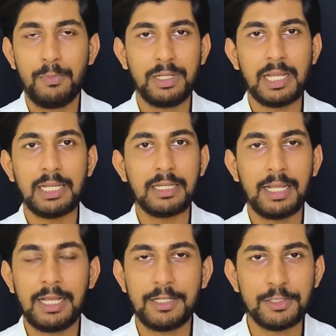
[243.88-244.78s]
bringing in
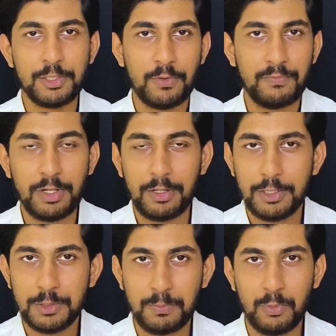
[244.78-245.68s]
Gale instead of
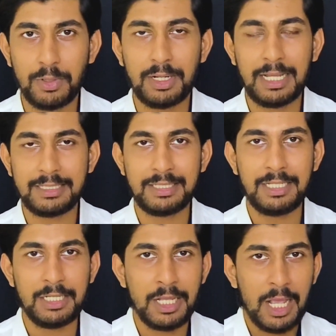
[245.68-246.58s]
Nicholas Pooran
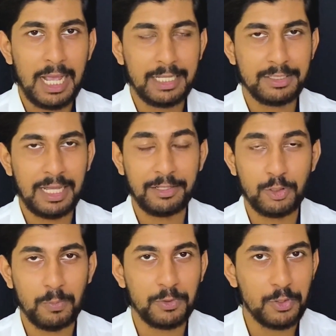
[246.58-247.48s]
as at the
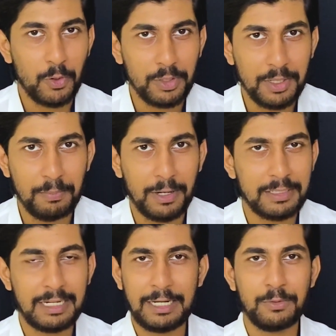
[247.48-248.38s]
top of the order,
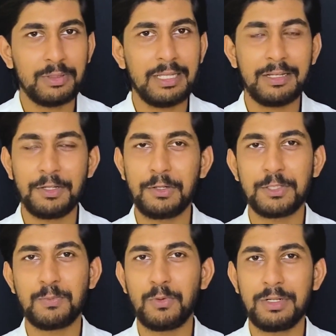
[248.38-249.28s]
but I don't think
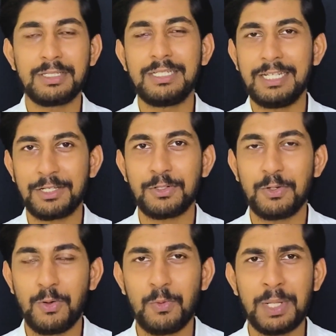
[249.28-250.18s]
Nicholas Pooran is yet to
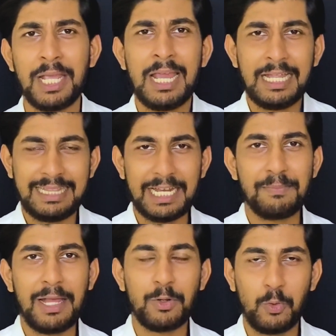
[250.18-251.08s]
go away.
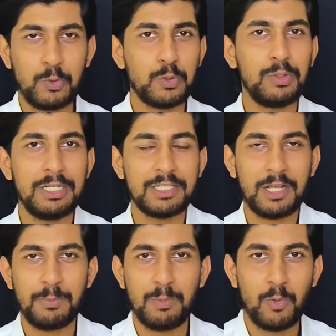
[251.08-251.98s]
That man also needs a
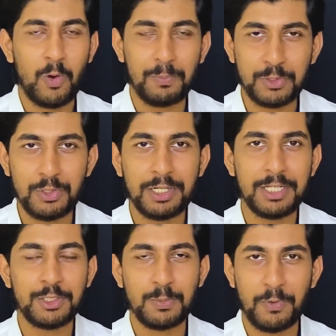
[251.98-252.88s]
couple of more
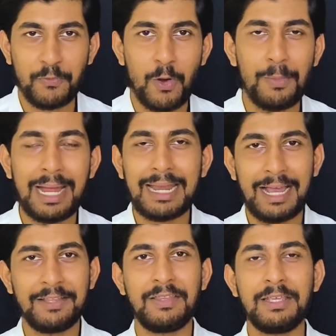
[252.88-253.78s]
opportunities to perform, and
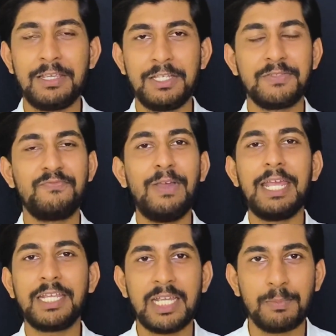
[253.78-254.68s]
I think he's
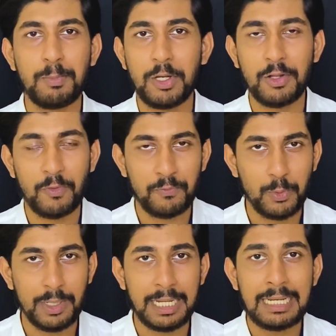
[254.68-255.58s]
very capable enough of
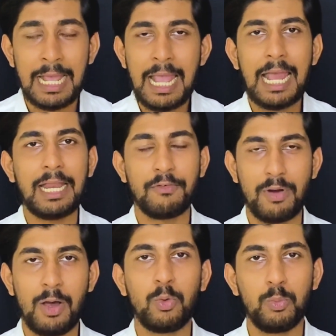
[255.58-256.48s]
doing it, and
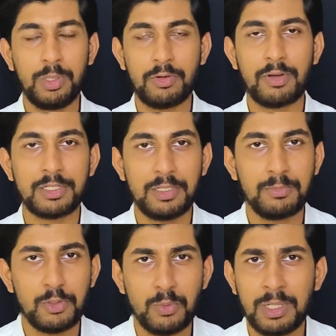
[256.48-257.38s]
Rahul will trust
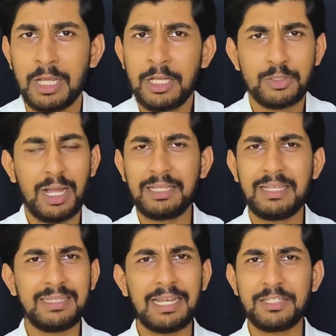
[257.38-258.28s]
him to do it. So I
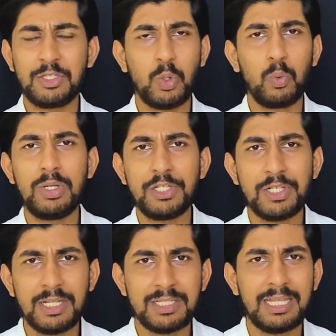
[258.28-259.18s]
think that is the only
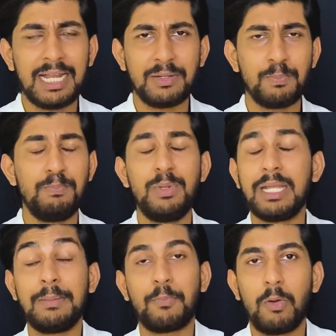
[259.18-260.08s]
change that we
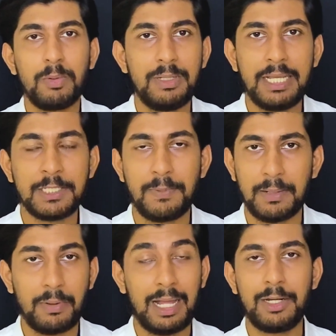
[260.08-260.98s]
can probably
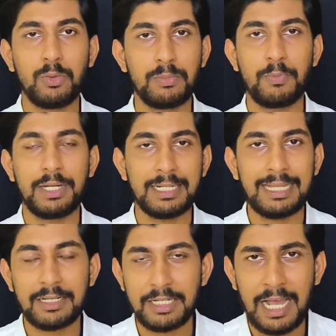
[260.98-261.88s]
expect, but I don't predict
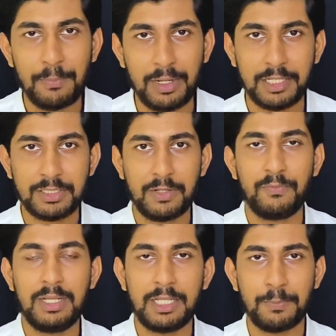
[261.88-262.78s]
that to happen. I still
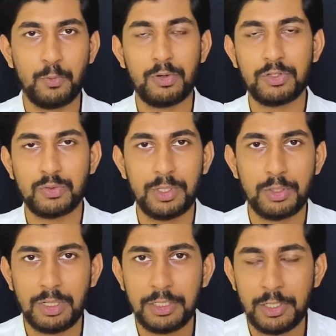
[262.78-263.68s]
feel that Pooran is
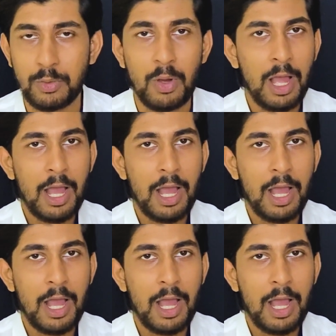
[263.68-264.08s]
going to continue.